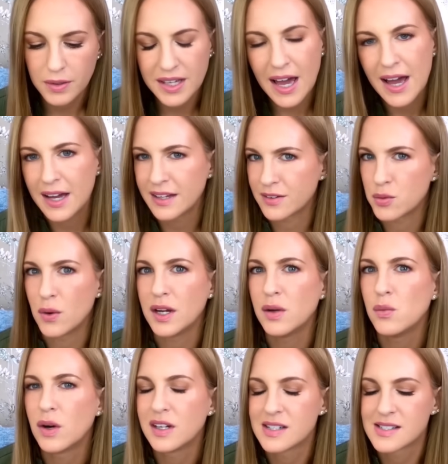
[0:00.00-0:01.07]
yeah,
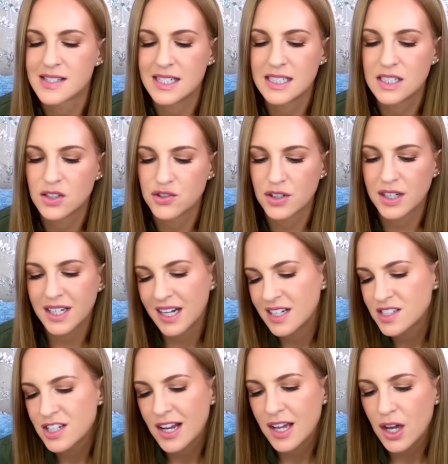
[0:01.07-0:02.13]
21 is the legal drinking
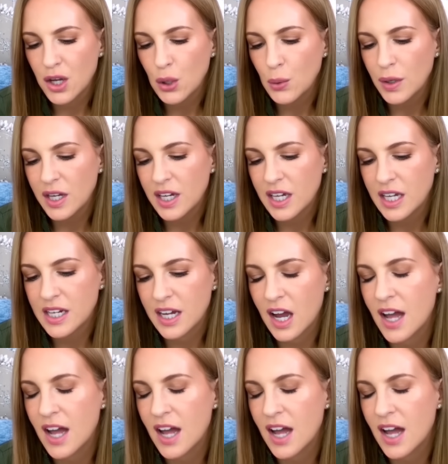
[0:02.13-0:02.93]
age. Like, who are you kidding?